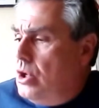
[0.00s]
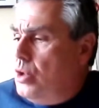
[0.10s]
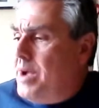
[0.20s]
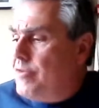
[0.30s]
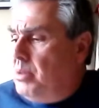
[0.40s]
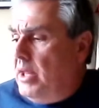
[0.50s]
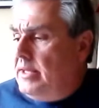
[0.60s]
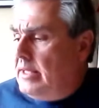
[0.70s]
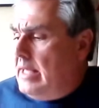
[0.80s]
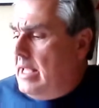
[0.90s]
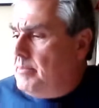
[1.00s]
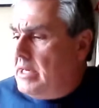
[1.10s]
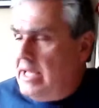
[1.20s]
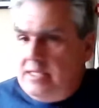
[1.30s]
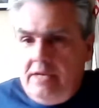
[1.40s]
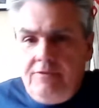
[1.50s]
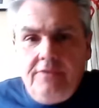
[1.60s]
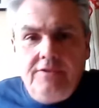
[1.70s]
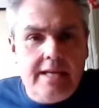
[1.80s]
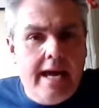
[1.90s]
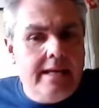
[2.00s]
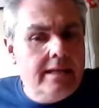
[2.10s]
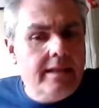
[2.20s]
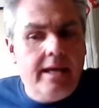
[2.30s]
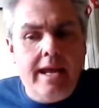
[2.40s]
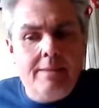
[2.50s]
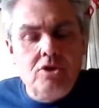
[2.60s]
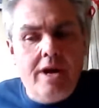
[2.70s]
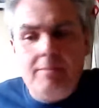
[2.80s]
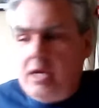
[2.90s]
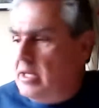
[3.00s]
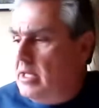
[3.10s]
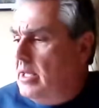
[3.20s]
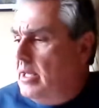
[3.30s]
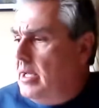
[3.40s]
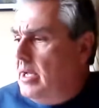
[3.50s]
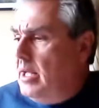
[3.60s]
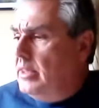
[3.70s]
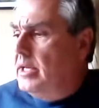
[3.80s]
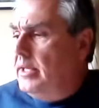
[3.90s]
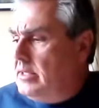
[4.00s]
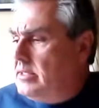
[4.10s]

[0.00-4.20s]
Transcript: who ever played the game. In 1959, he led Hamtramck Little League